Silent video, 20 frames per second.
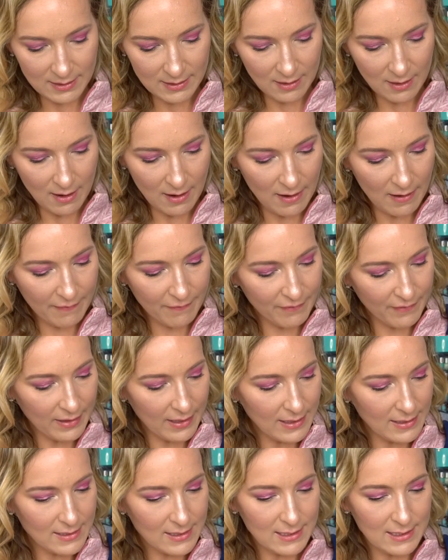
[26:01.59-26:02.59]
scarf.
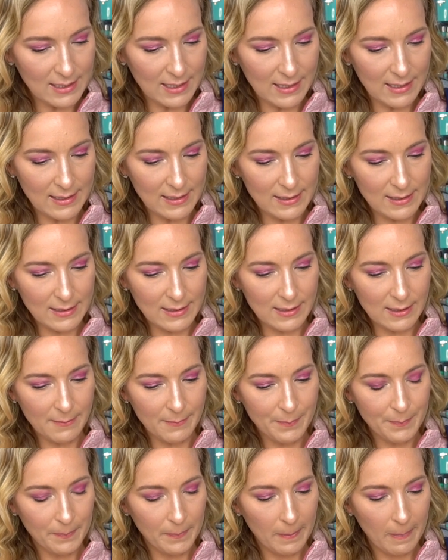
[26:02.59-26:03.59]
It says,
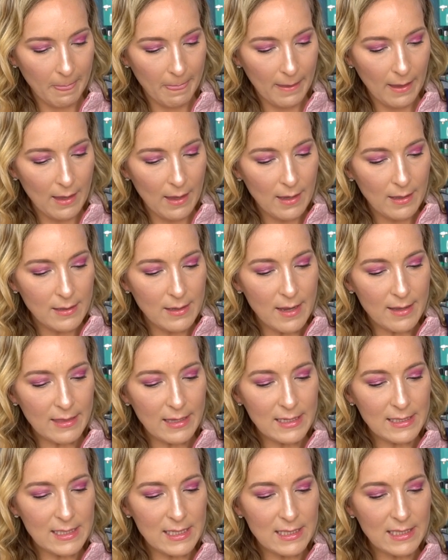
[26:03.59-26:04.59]

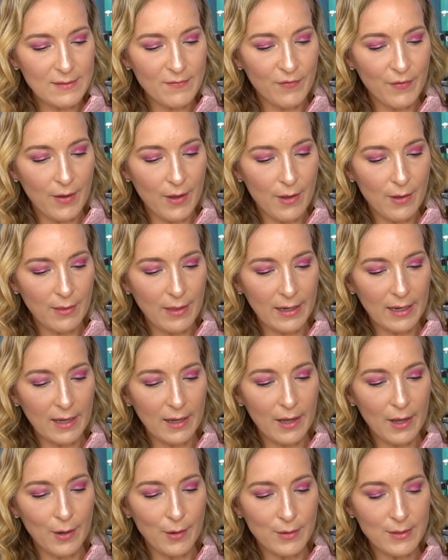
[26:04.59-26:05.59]
Nothing says fall like a
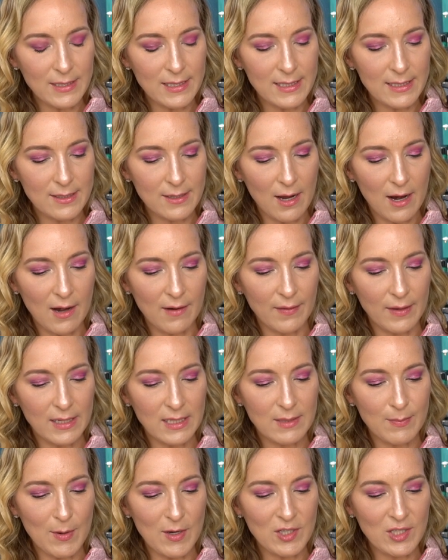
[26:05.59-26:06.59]
cozy scarf,
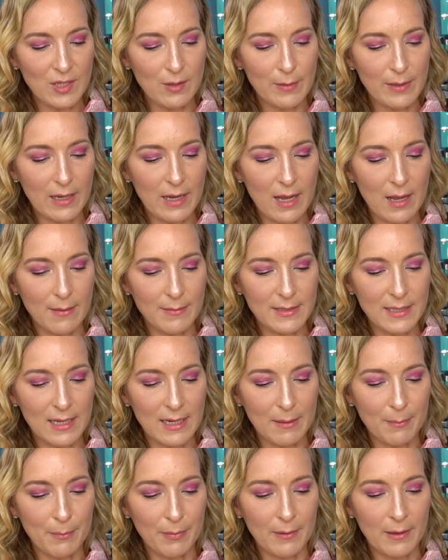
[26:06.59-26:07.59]
especially when it comes
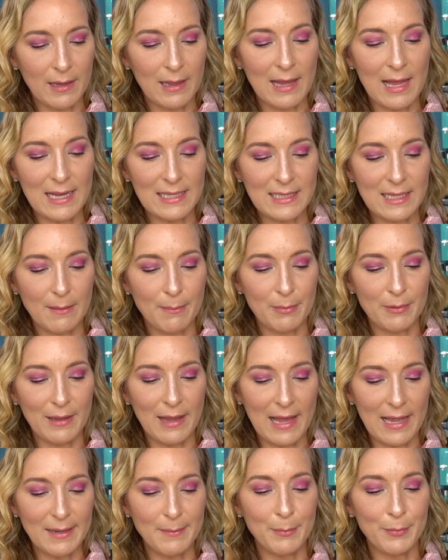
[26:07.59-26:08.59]
in a classic
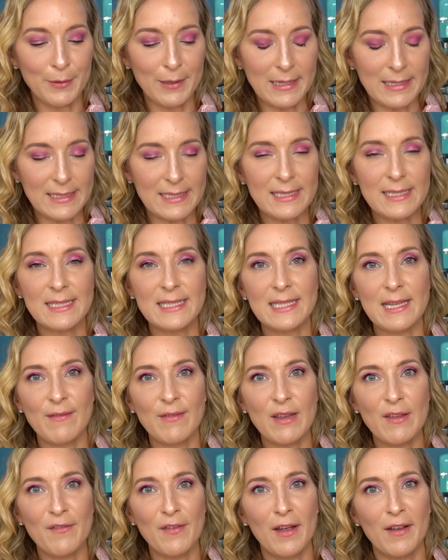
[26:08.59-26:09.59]
plaid print.
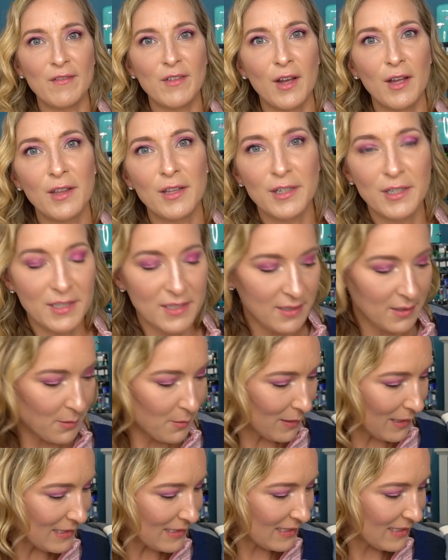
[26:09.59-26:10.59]

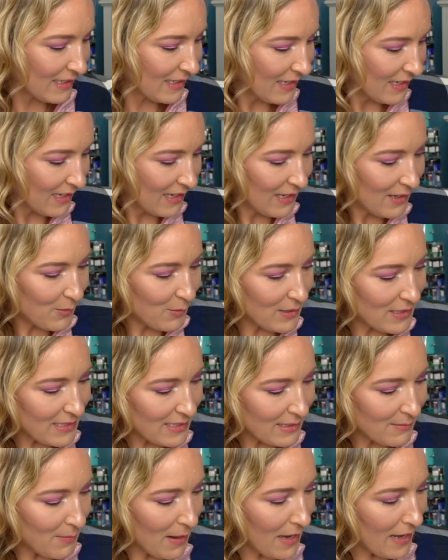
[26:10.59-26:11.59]
$75. What? What is
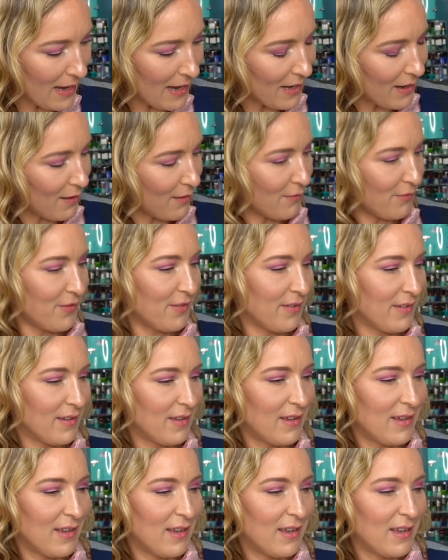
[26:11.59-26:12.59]
this made out
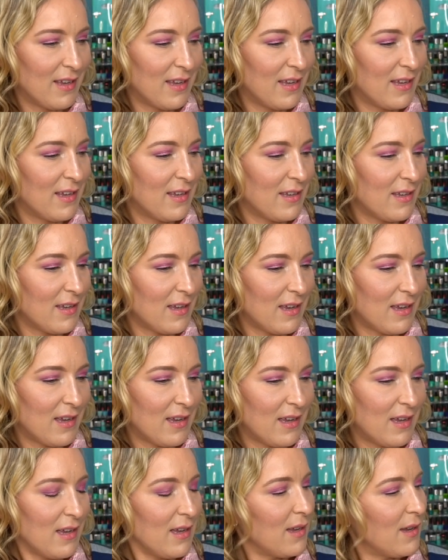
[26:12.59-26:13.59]
of?
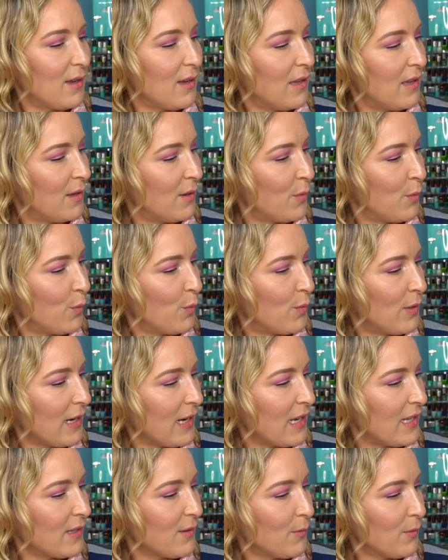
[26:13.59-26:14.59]
Uh,
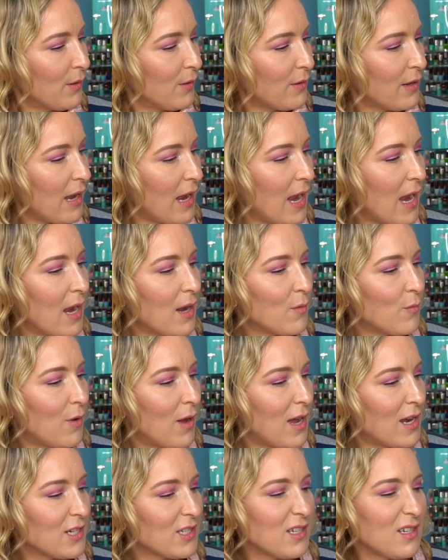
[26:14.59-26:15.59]
what in the world? Hand
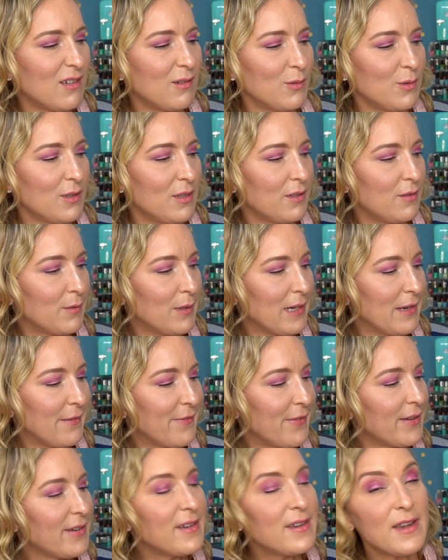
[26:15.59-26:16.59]
wash. Oh, good
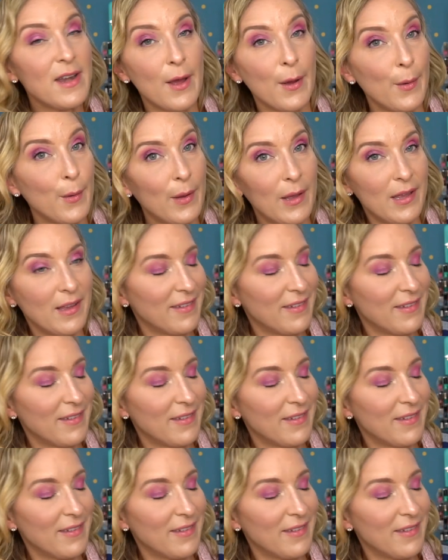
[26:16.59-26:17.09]
grief. No.